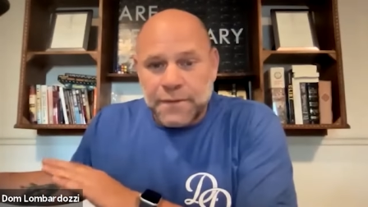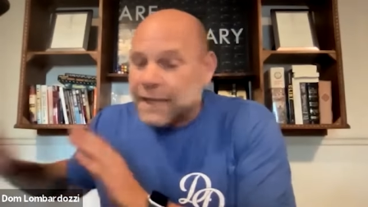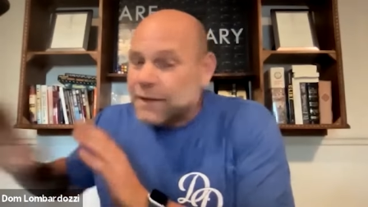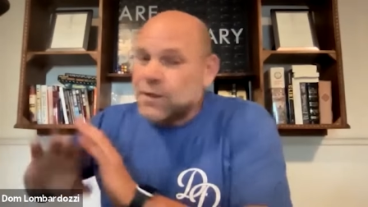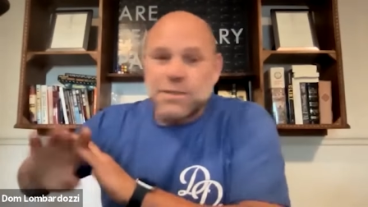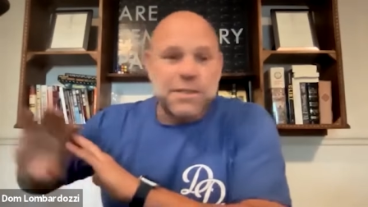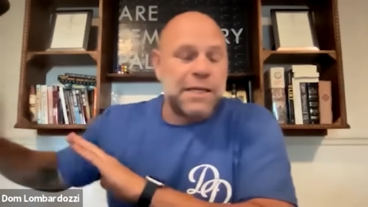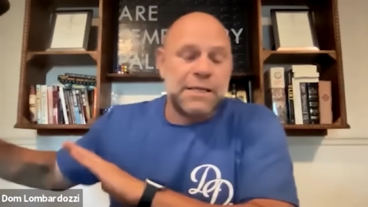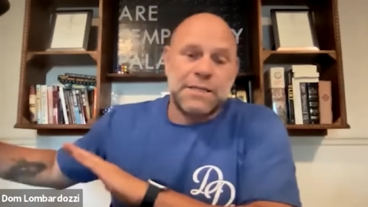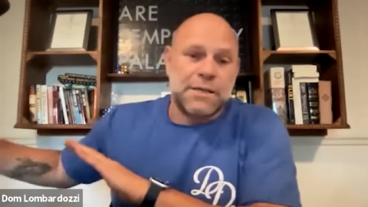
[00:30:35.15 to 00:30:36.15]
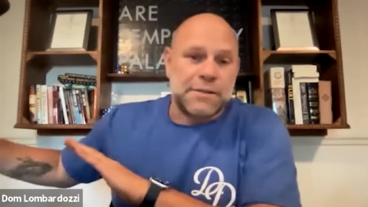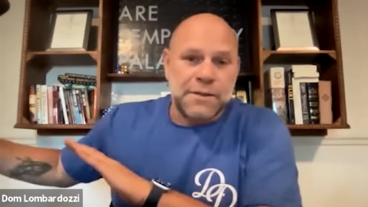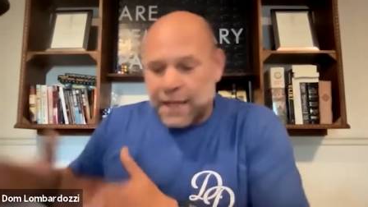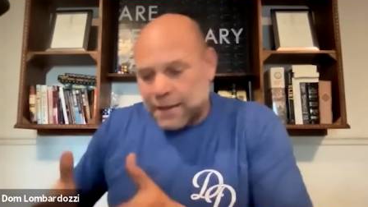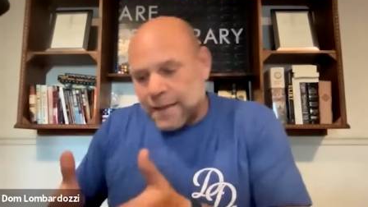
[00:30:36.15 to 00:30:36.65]
That doesn't
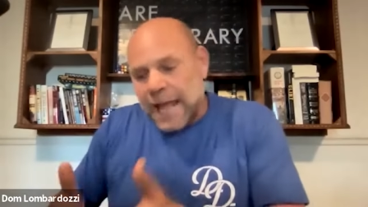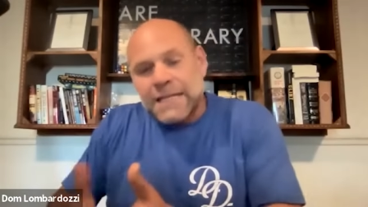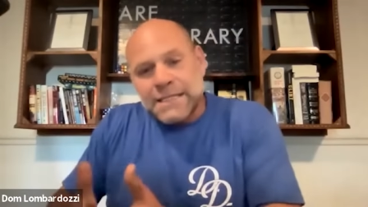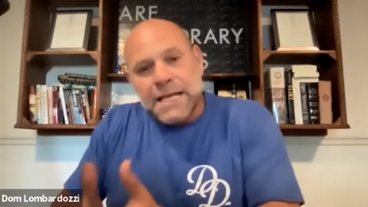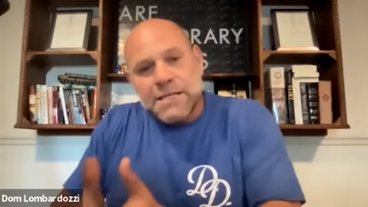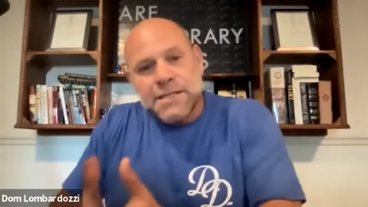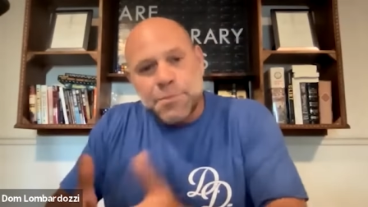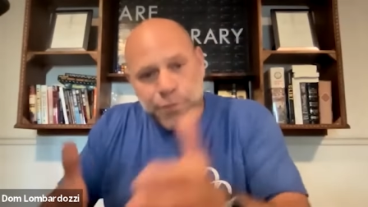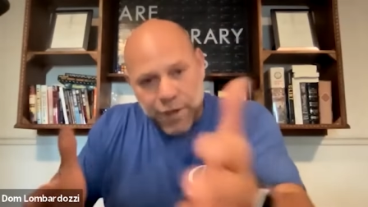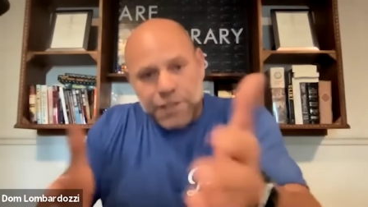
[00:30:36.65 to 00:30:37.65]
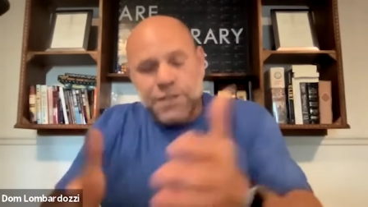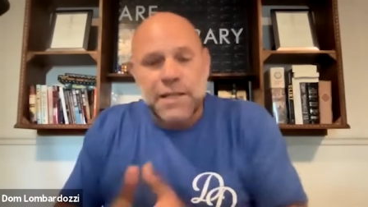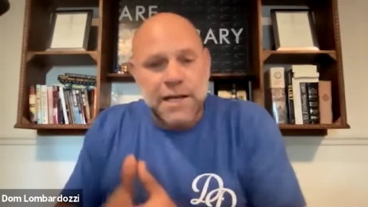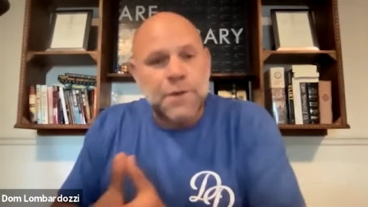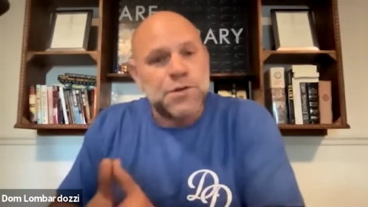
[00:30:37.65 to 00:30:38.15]
exist, and that's that
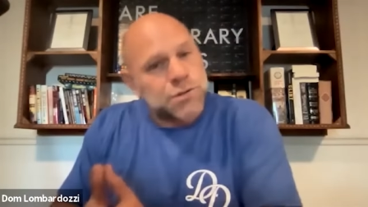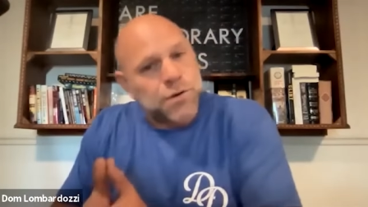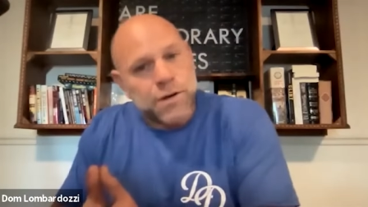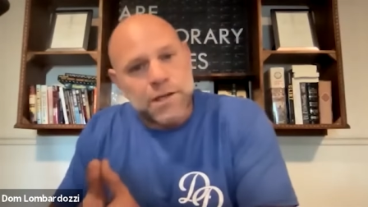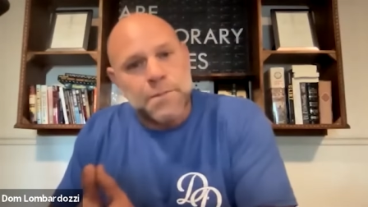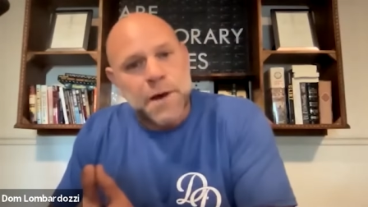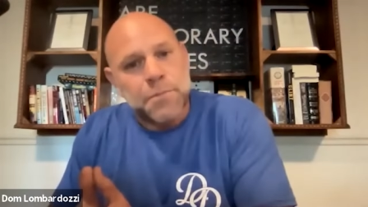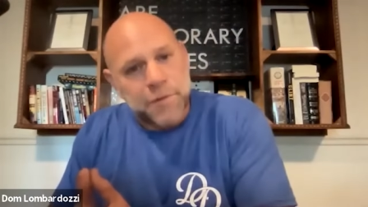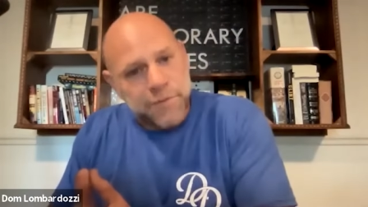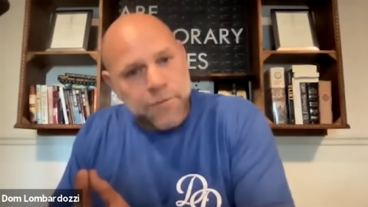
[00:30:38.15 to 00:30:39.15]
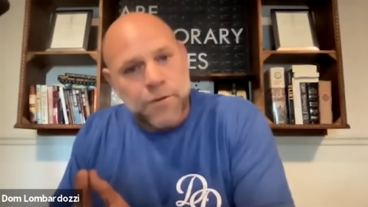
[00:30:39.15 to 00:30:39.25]
separation that I was talking about